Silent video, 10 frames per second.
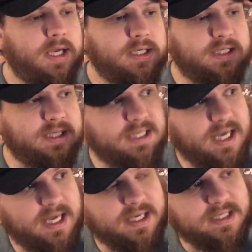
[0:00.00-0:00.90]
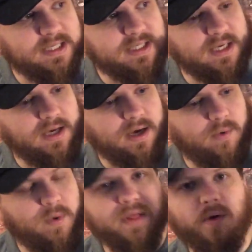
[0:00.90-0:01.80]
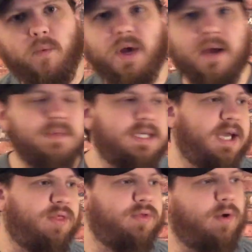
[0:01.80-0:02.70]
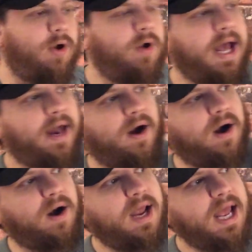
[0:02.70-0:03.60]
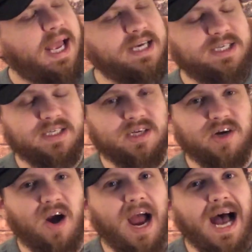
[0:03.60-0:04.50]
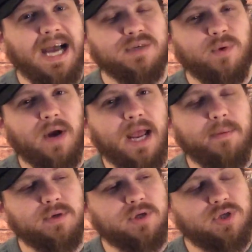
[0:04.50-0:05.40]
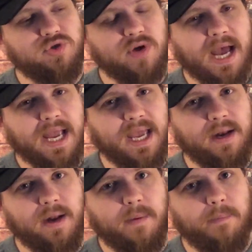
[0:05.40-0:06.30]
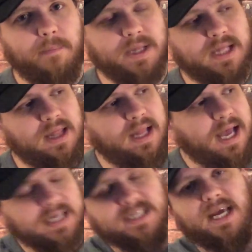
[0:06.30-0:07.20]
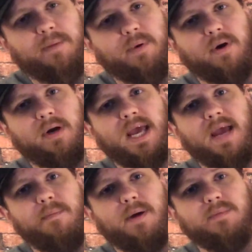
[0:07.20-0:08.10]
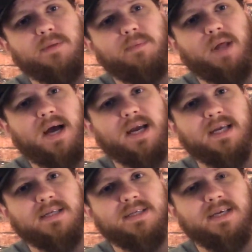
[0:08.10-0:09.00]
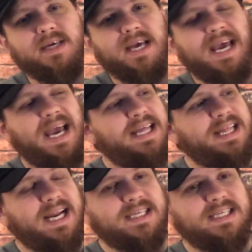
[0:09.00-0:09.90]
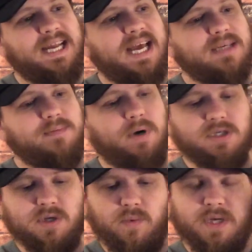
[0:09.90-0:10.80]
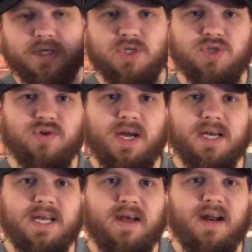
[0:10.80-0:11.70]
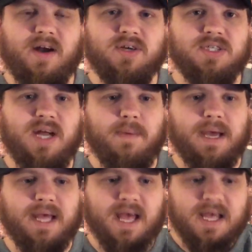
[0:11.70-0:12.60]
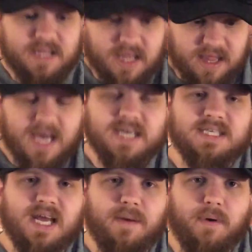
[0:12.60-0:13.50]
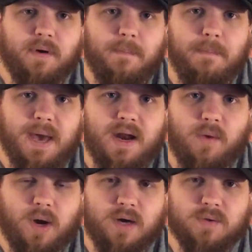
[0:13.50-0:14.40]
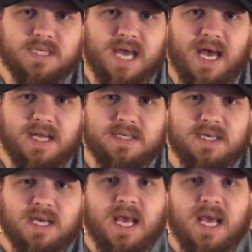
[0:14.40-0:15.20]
she says, one of the whips get thrown at her, and she says her eyes weren't able to track it, but the lightsaber came up to block it. And then as the next person went to strike down at her stomach, the lightsaber met it where it was at.